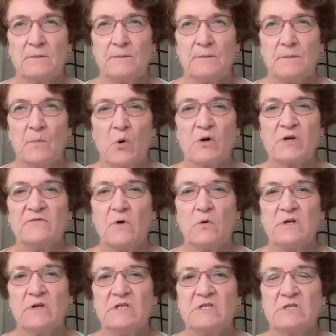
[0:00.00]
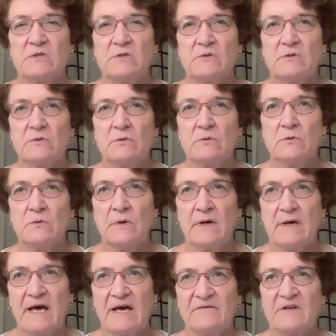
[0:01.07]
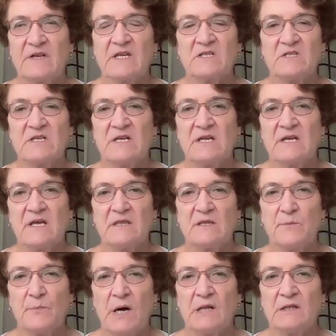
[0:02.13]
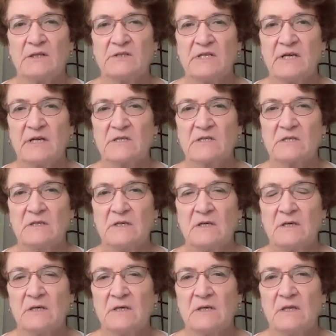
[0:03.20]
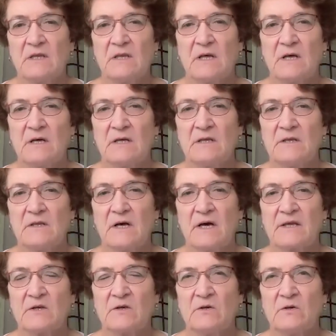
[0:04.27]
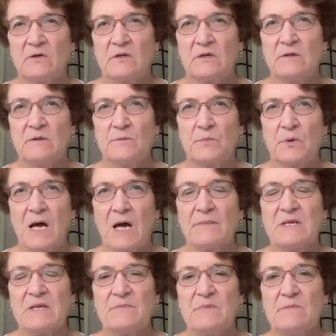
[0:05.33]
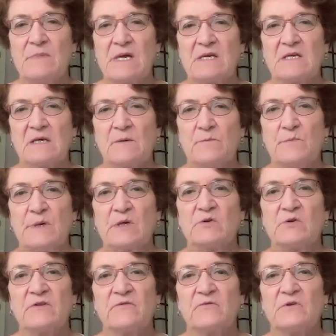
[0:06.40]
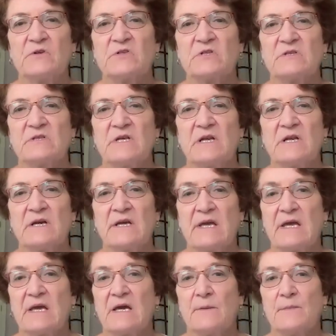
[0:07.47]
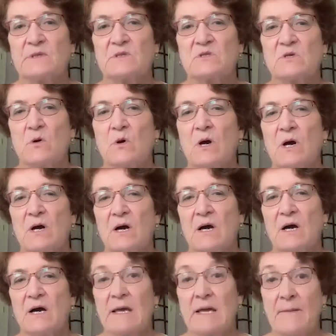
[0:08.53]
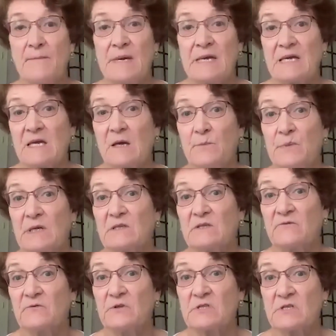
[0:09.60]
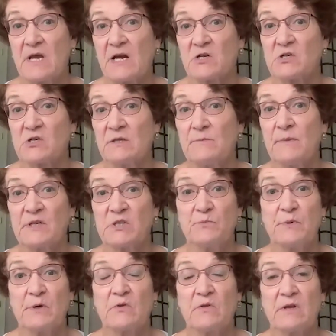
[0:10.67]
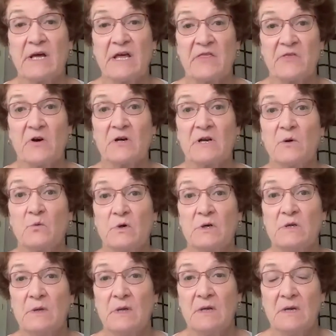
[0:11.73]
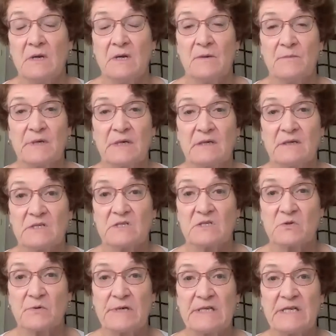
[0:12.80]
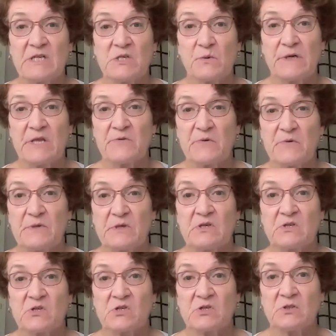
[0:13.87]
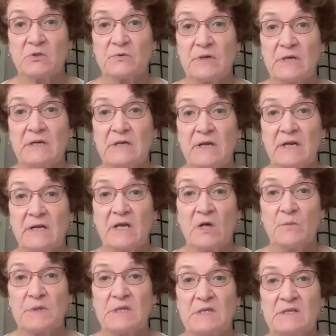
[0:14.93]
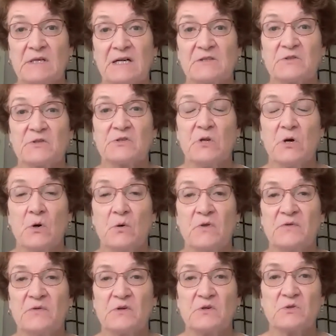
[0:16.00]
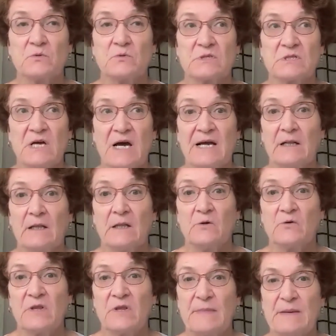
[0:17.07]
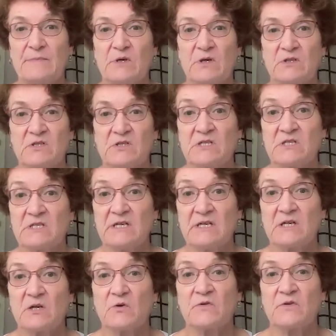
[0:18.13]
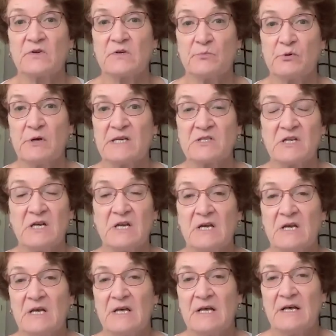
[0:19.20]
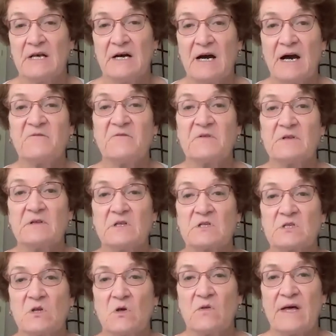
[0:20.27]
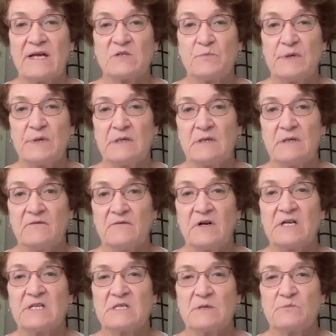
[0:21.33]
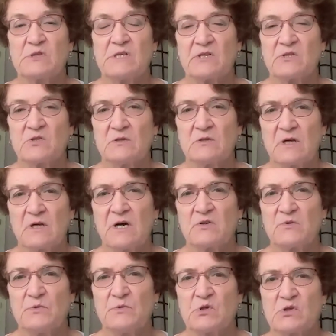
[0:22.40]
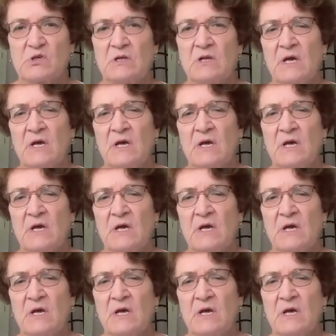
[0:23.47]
more devoted to advocacy and the politics, I could probably be making a bigger difference than I am. So I am making a big difference, actually, much bigger than I thought I would, because screening 23 million children and helping the doctors know that they're suicidal or they may be autistic or they're depressed, I feel as though that's been a very substantial contribution,